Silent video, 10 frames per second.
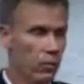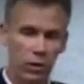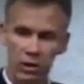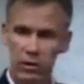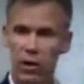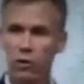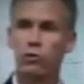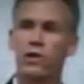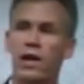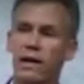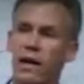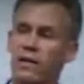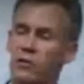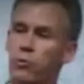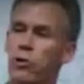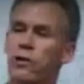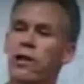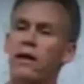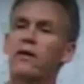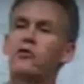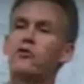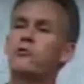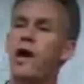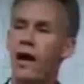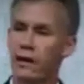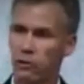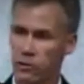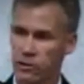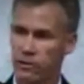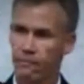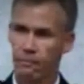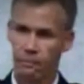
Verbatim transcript: when a young lieutenant has to put two toddlers